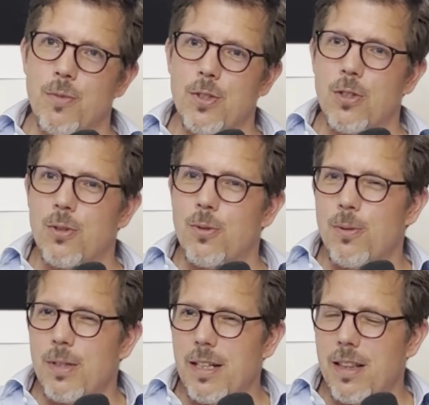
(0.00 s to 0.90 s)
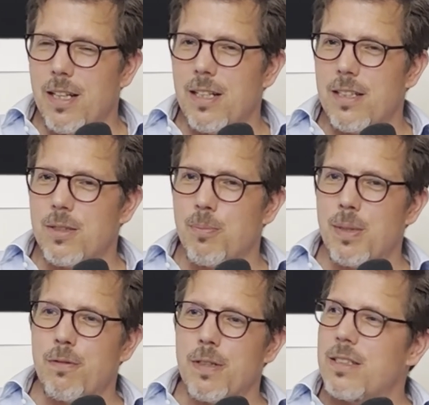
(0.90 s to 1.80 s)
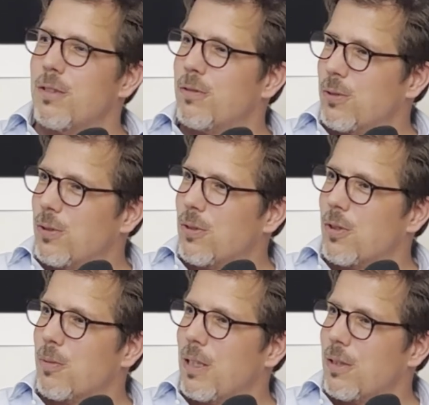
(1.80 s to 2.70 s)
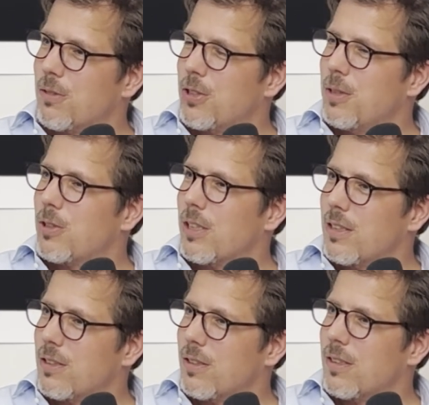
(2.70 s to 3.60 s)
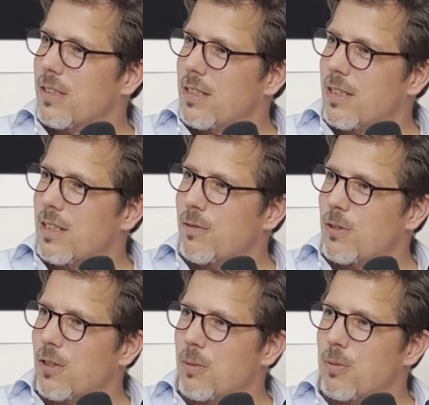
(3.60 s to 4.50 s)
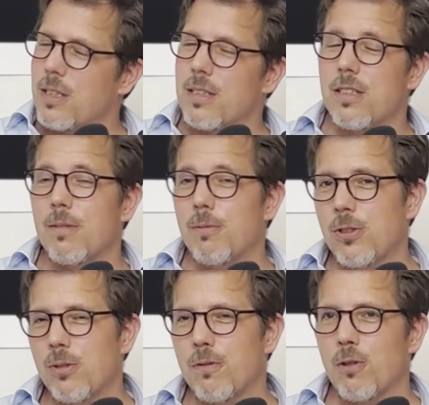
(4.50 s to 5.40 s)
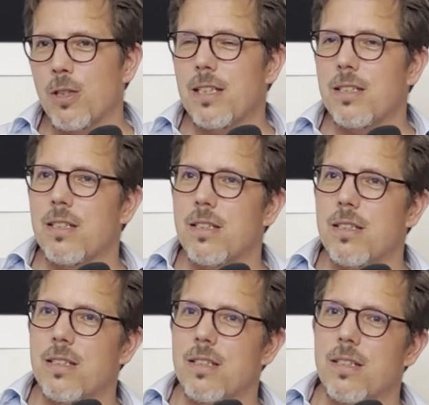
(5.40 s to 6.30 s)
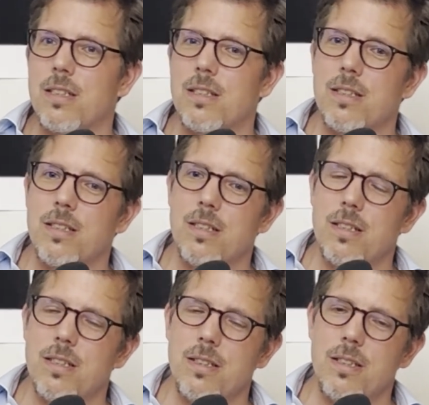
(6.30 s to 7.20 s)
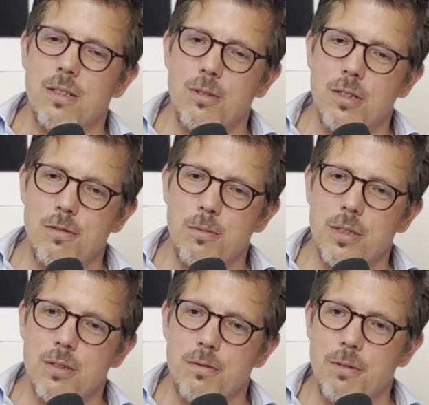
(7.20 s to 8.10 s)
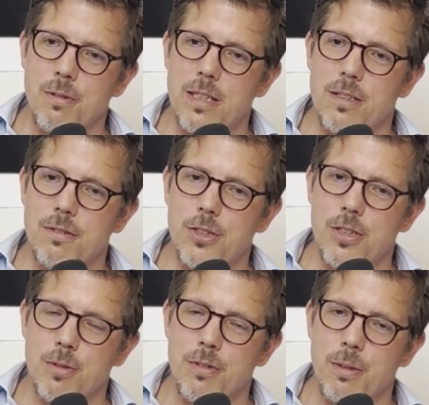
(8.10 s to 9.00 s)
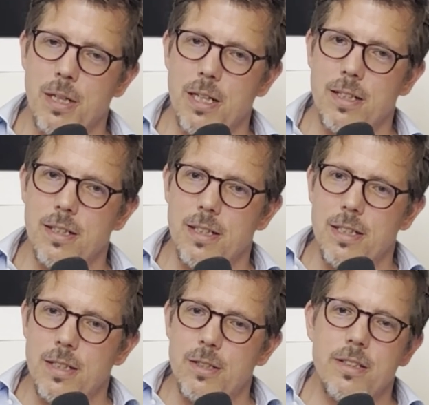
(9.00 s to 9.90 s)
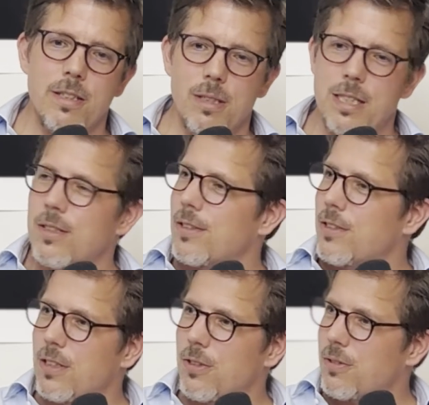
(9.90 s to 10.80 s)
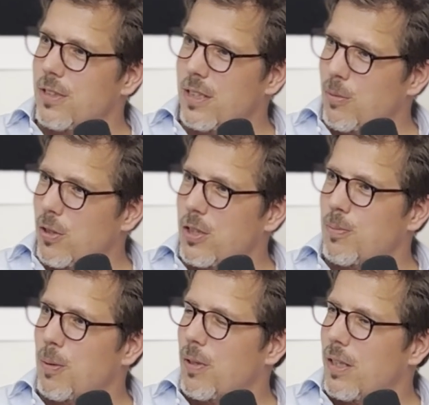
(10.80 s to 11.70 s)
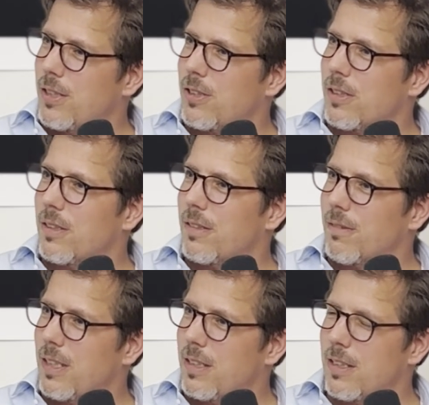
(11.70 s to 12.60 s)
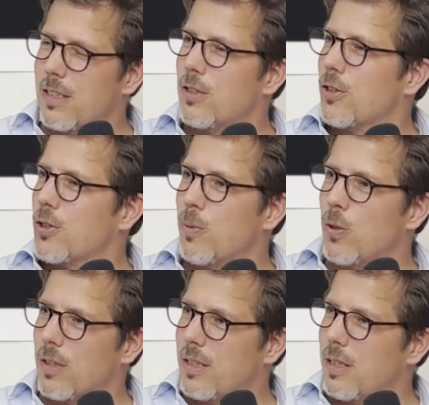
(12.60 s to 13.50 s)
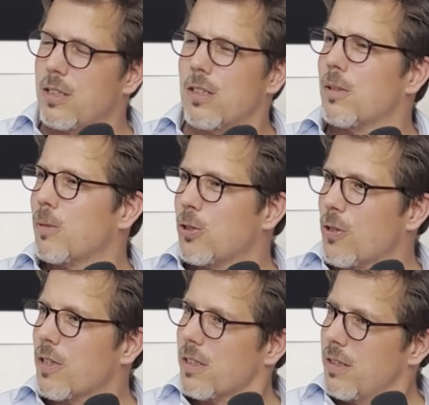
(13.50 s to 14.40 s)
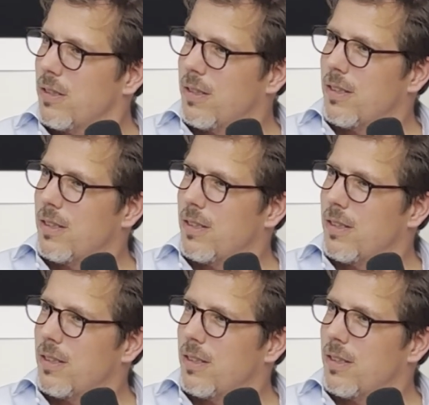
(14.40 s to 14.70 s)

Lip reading: So I think it's a bit fanciful to talk about regime change under these kind of circumstances. And we shouldn't forget that the government of Iran, the regime of Iran, still has a constituency among its population, right? And it's not small. It's not the majority,